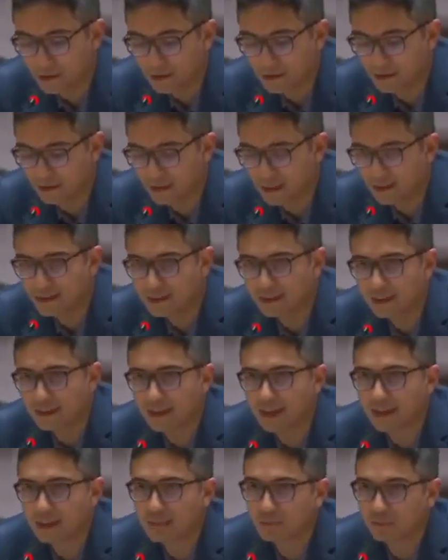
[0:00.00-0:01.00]
Zelensky
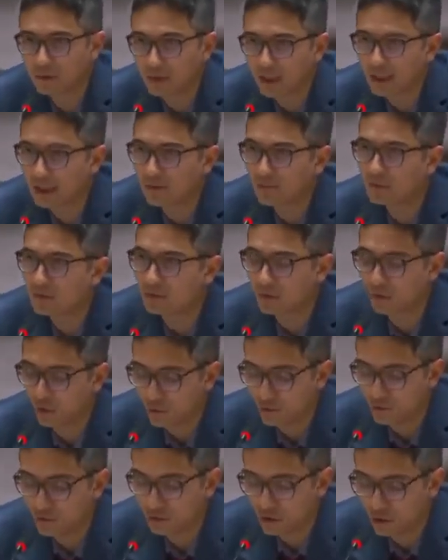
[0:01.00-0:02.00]
has blamed
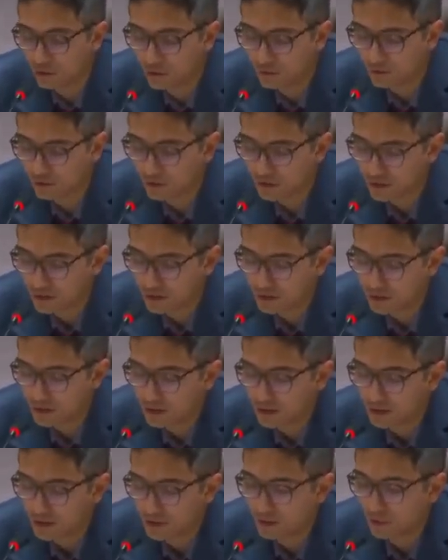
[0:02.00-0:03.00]
over and over
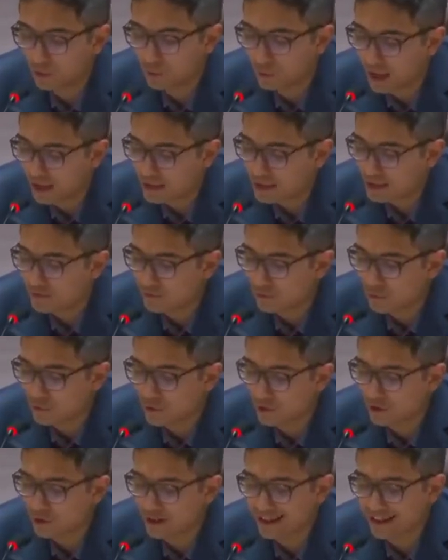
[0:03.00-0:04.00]
the West
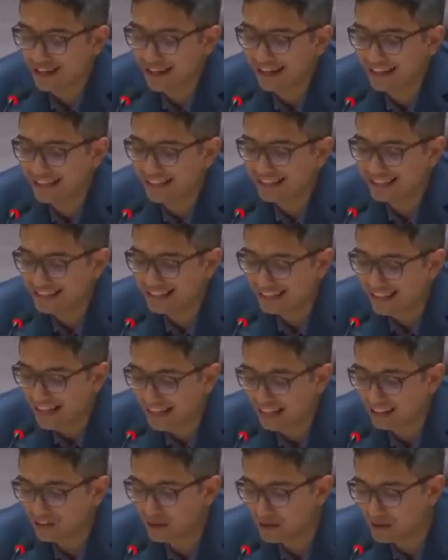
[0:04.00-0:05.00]
for its
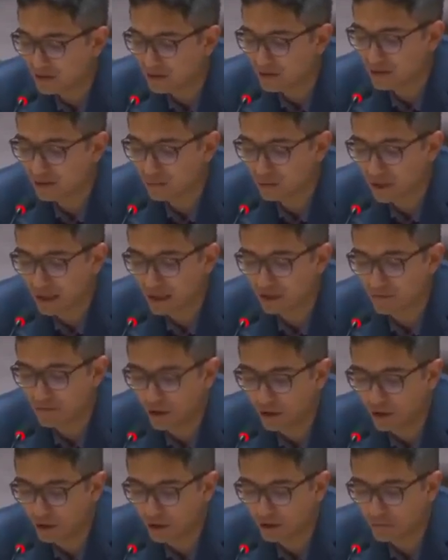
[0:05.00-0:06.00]
lackluster supply of
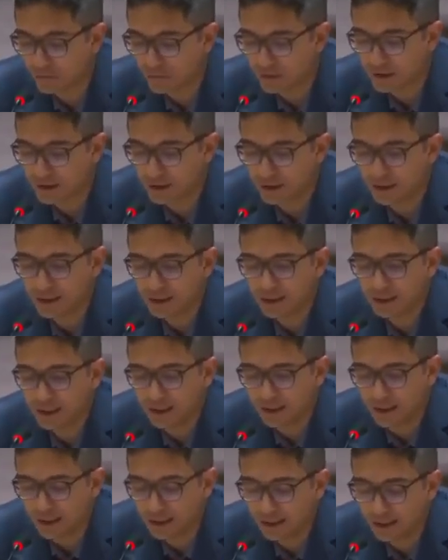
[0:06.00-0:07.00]
arms
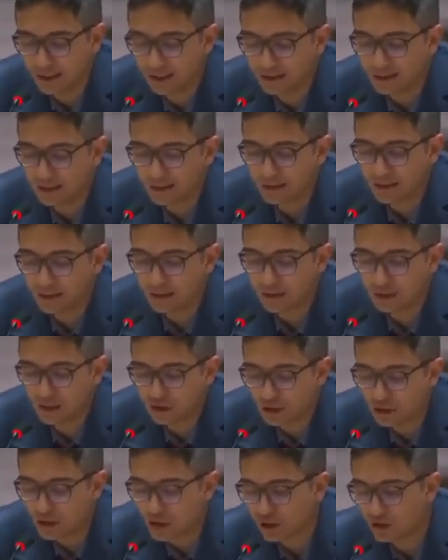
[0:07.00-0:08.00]
in
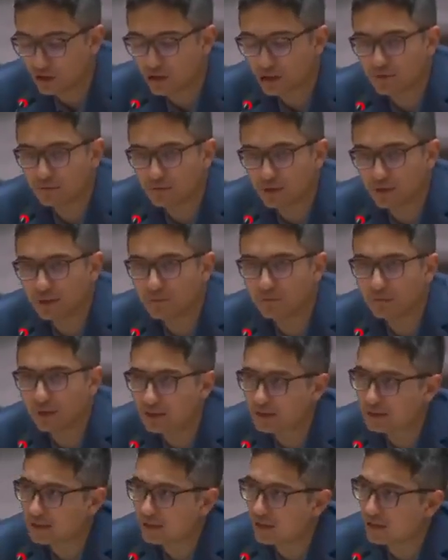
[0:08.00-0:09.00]
conjunction with the
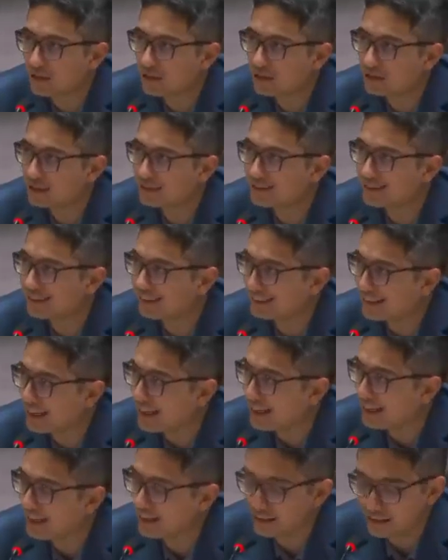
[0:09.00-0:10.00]
months-long
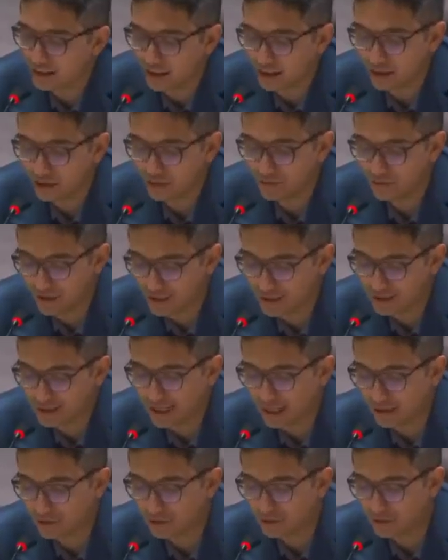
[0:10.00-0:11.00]
delay of this
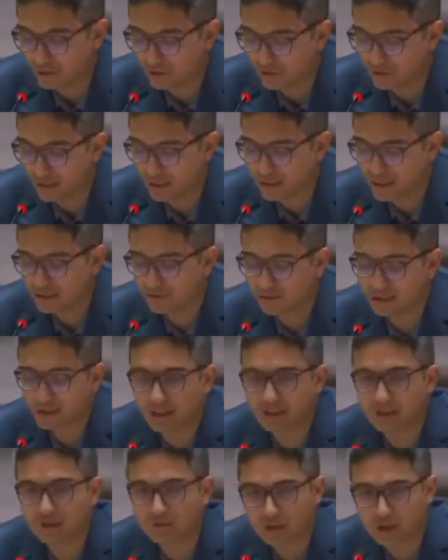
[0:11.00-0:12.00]
counteroffensive
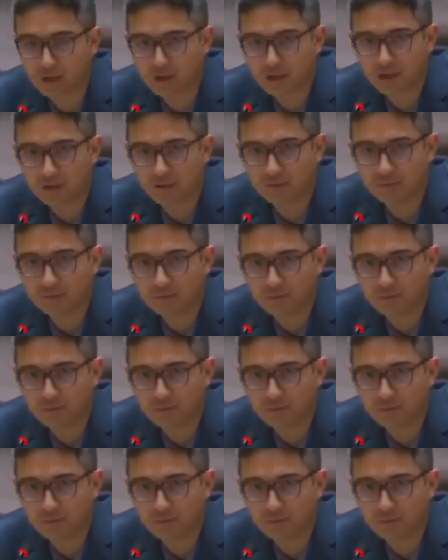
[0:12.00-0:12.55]
against Russia.